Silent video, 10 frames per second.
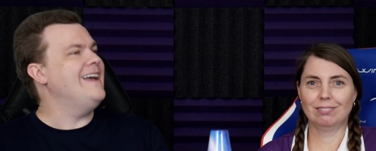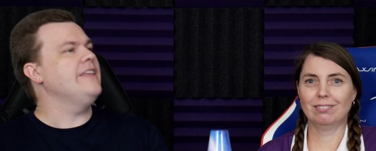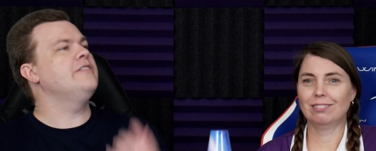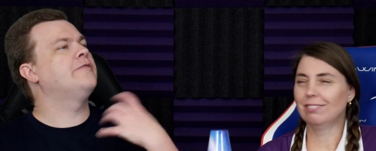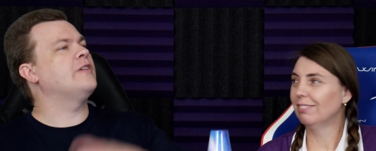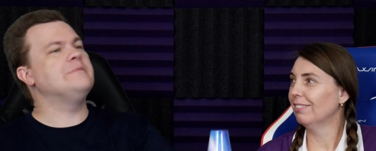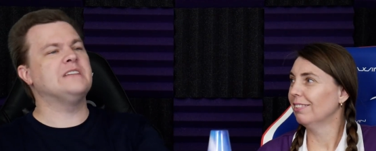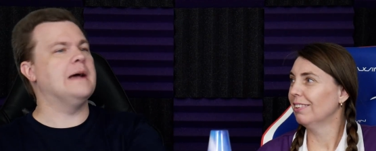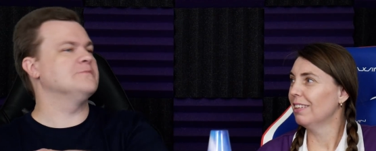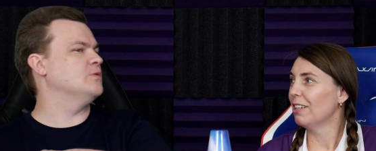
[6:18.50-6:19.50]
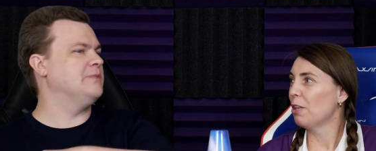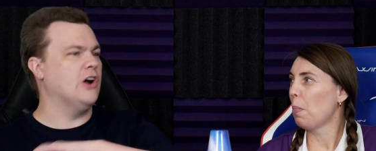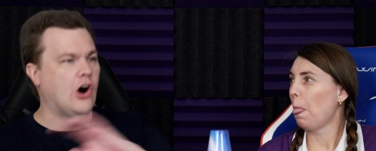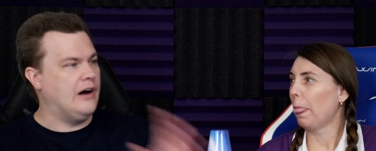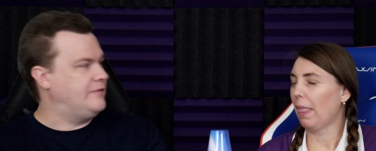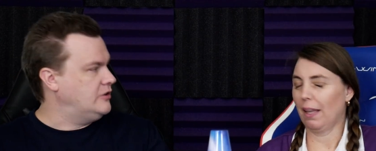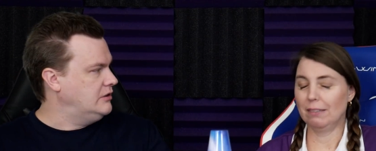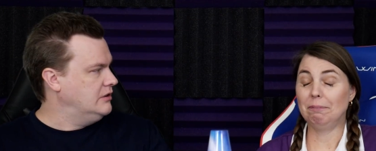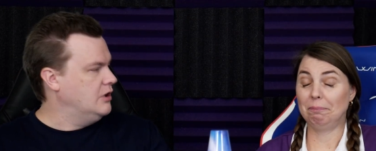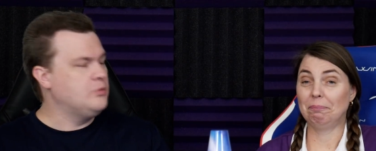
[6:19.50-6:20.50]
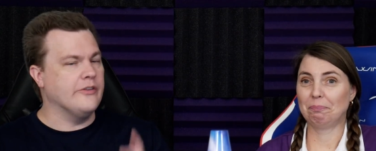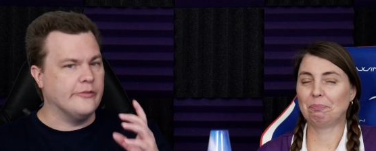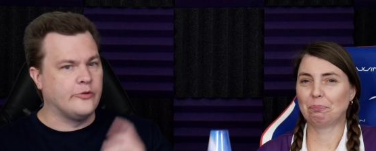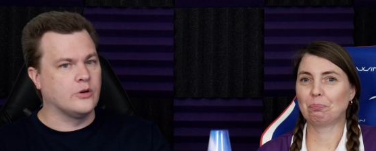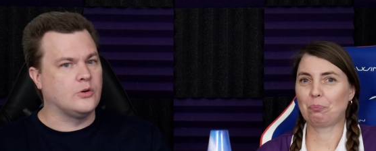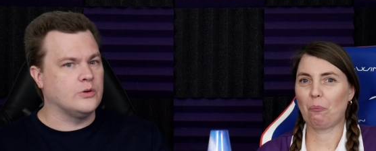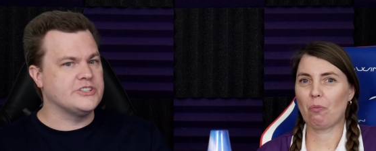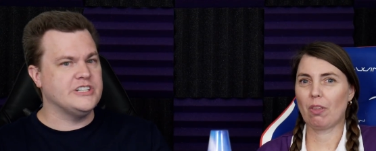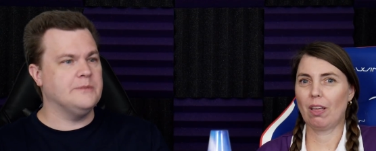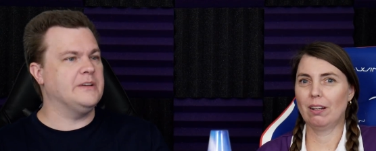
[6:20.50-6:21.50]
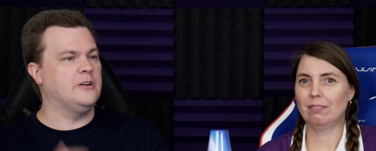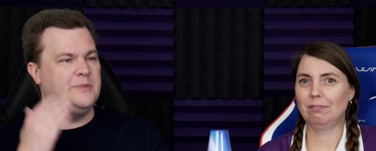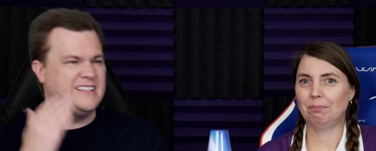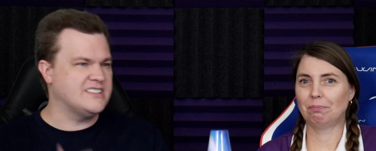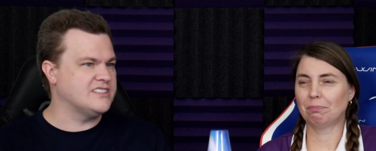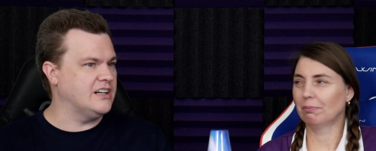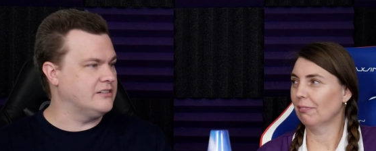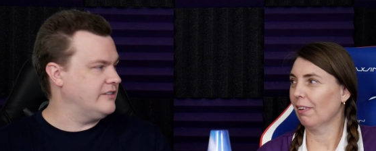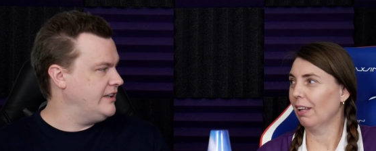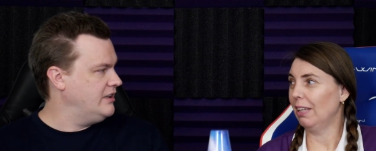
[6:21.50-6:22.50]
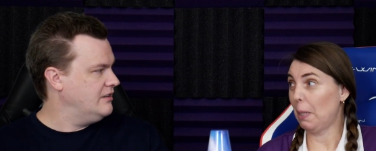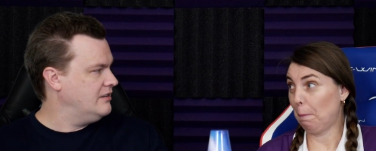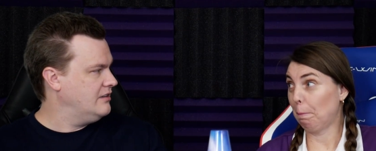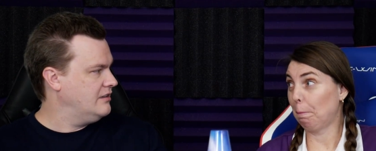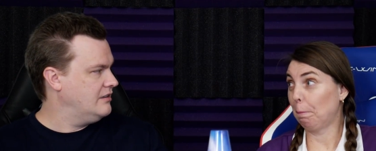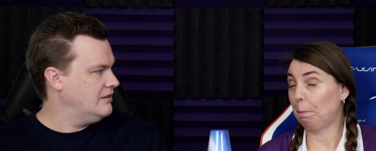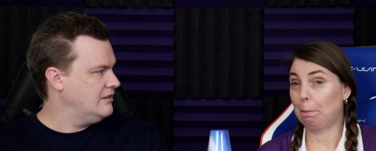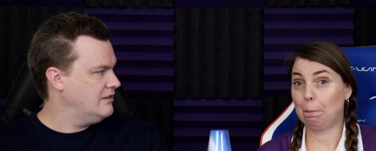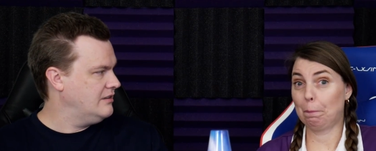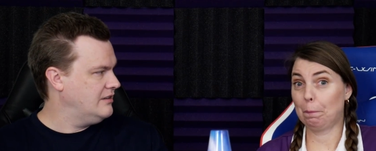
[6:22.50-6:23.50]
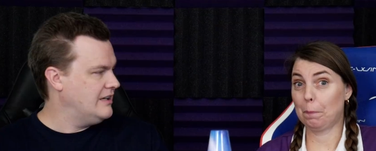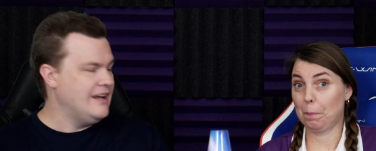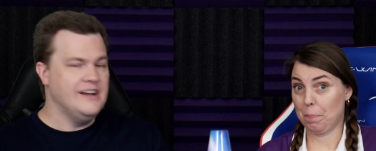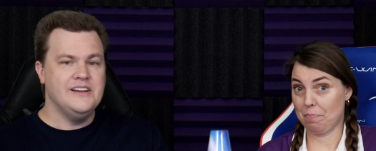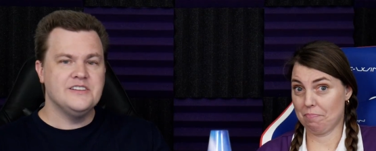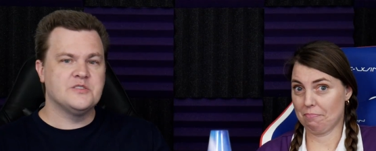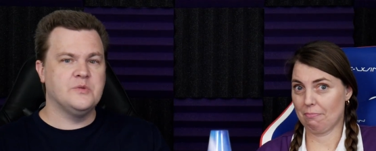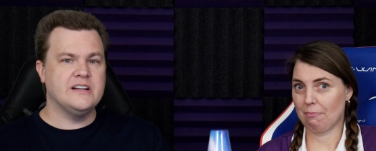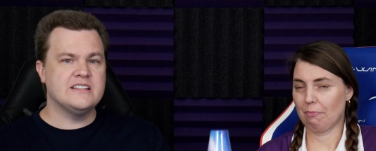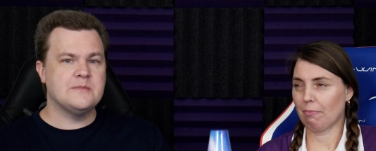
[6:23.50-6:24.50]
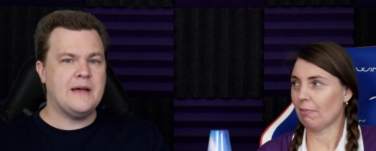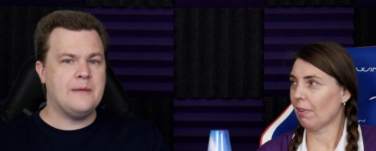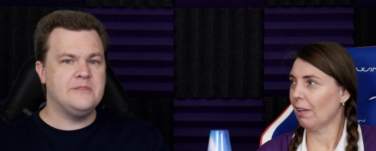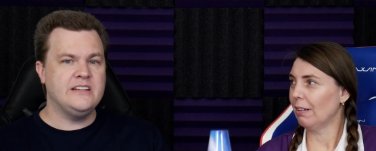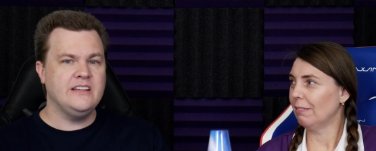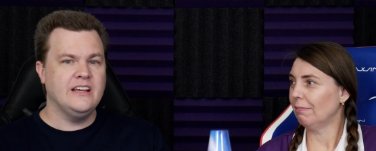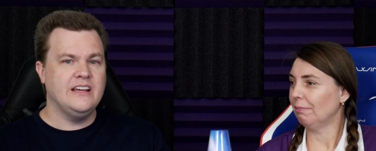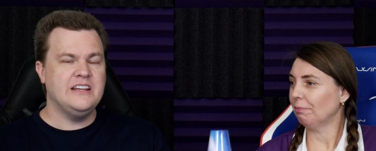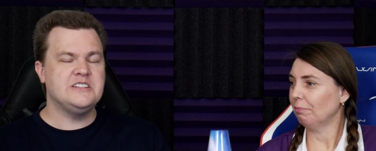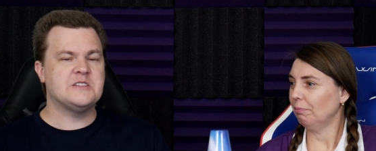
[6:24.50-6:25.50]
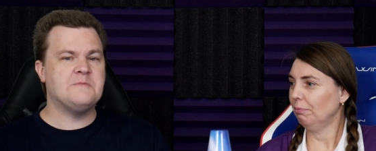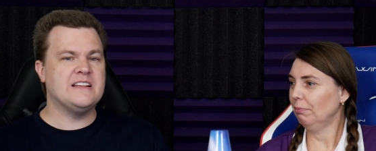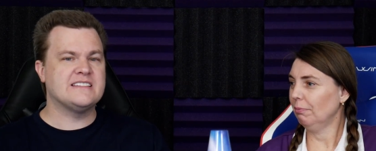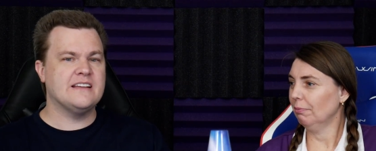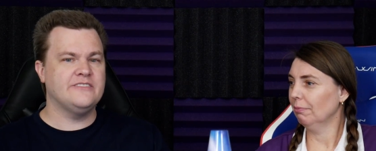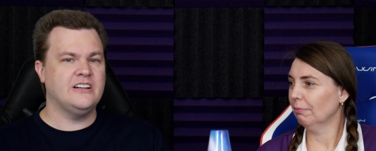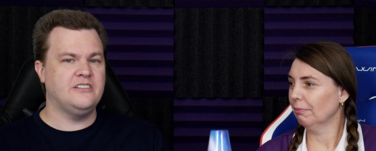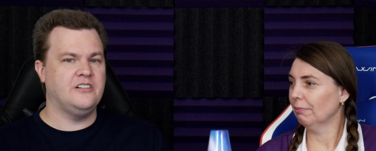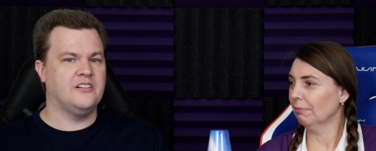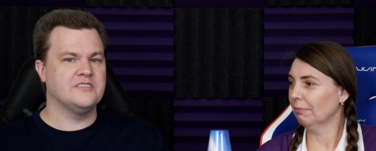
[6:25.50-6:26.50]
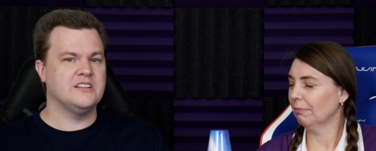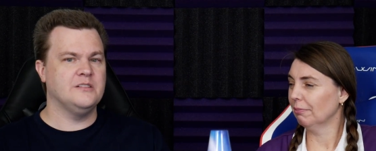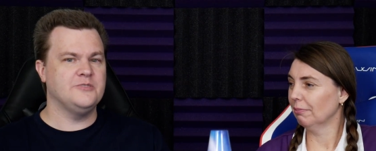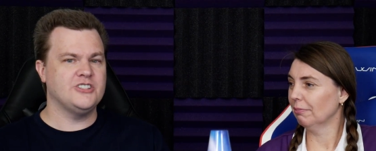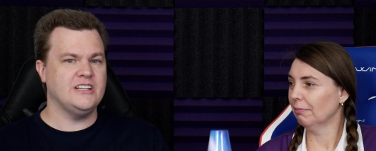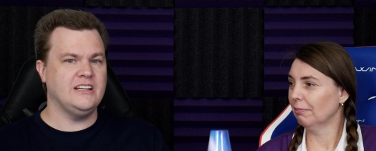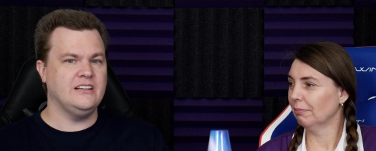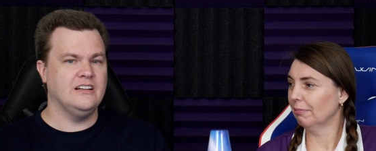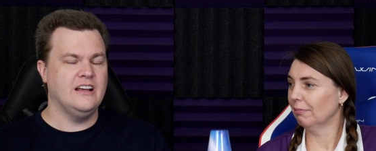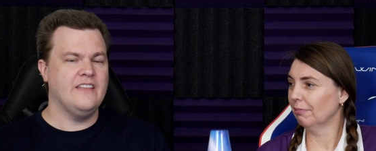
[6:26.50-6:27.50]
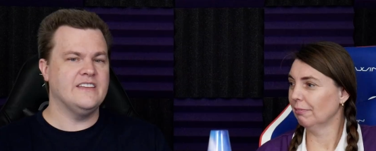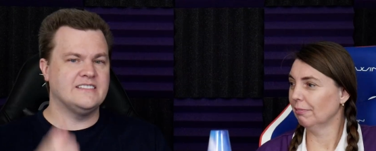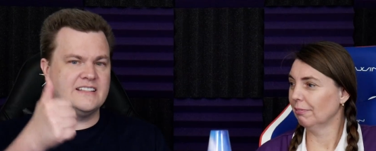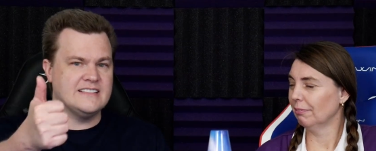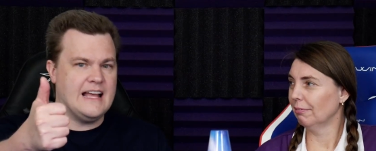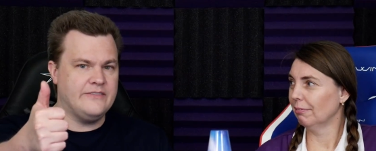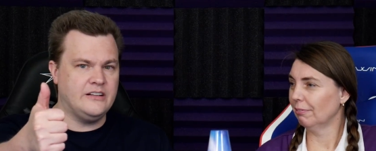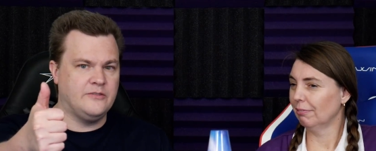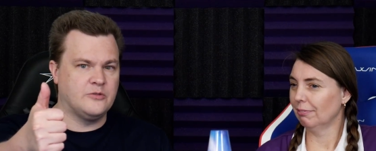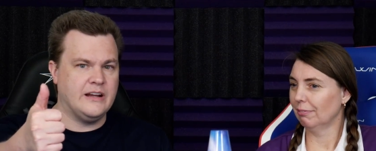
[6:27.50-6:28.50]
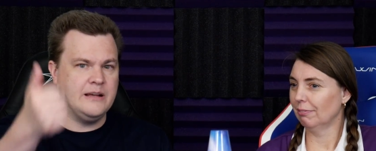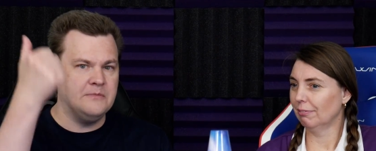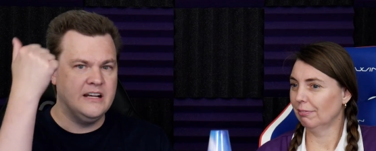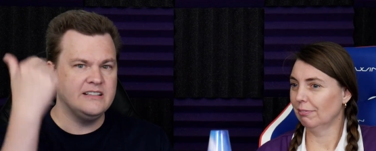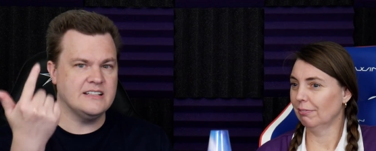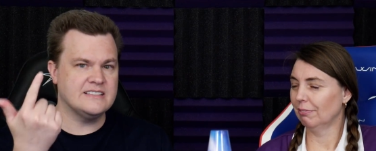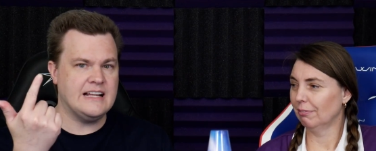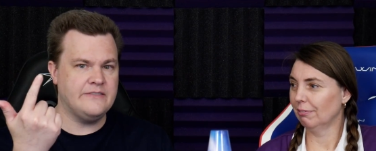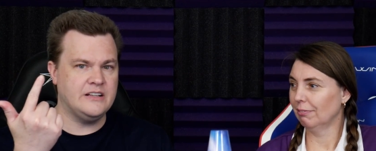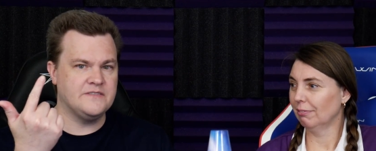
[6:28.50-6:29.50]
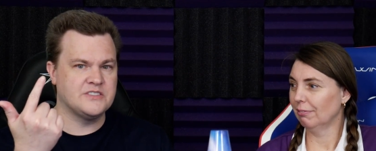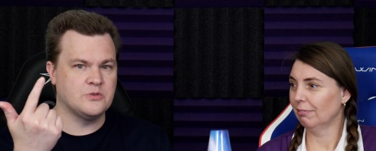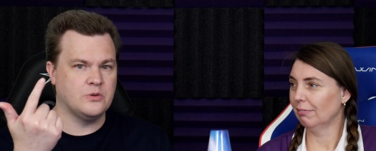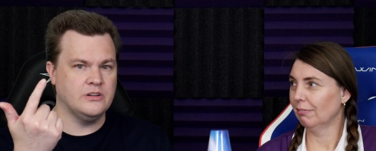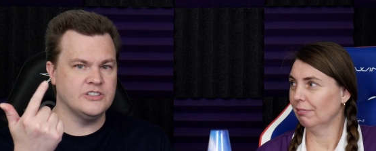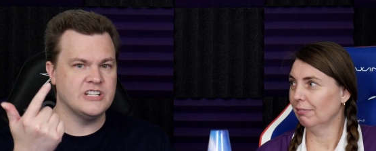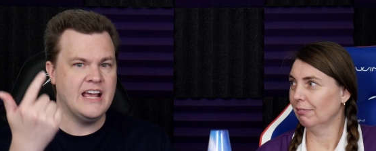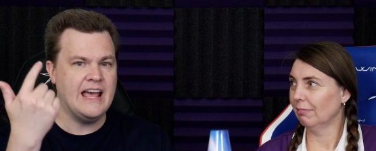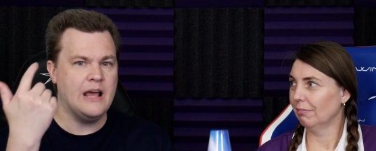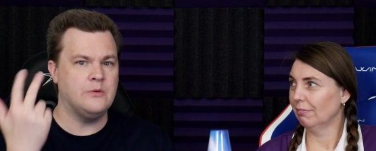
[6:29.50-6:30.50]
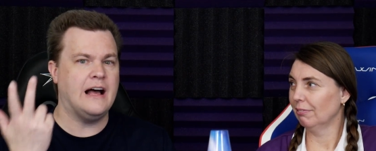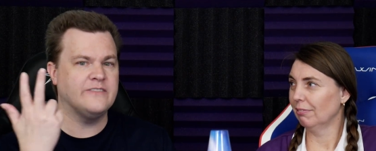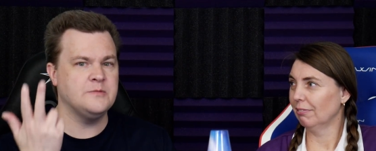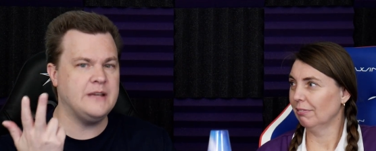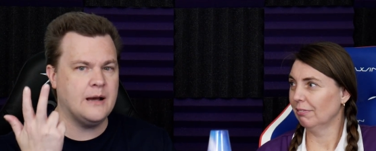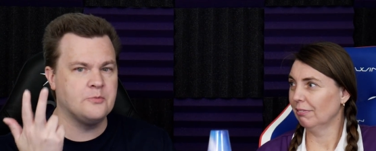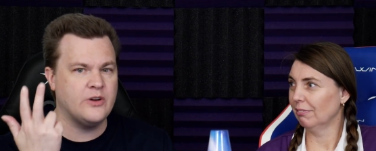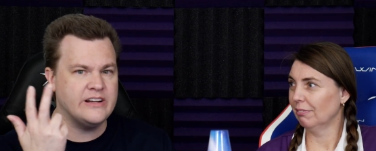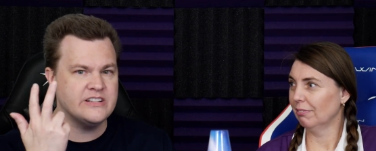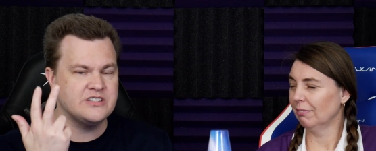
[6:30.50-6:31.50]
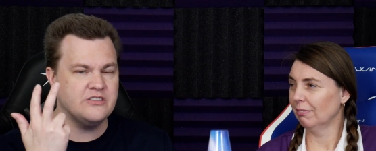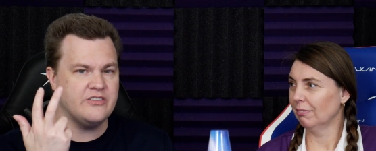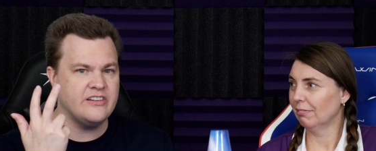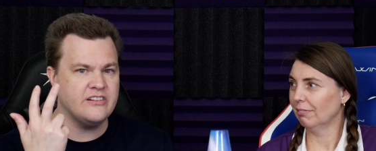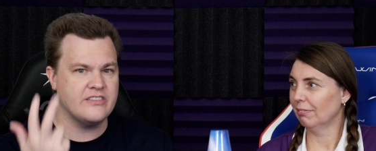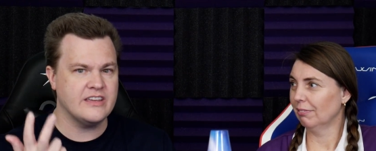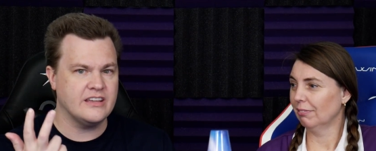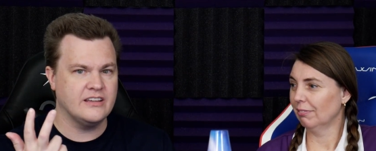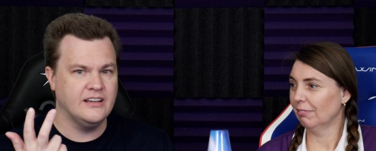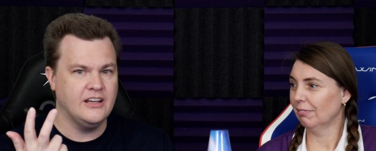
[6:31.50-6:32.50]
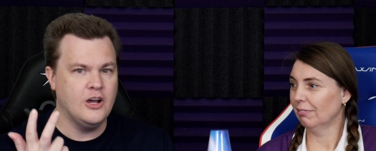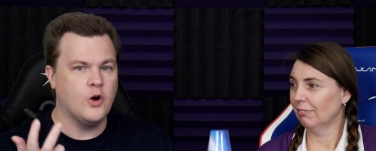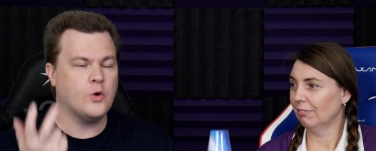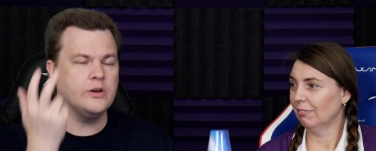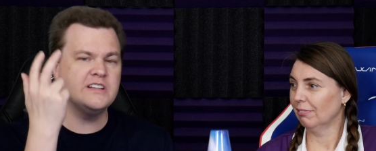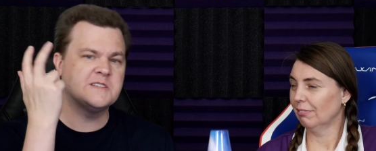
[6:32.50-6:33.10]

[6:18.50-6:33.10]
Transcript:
Speaker 1: The frame times would be awful. With a four-core chip, it'll be stuttery. Yep. So what ends up happening is you spend seven hundred dollars on a machine that doesn't have enough RAM, doesn't have enough storage, and will have to be upgraded sooner than you think. Or you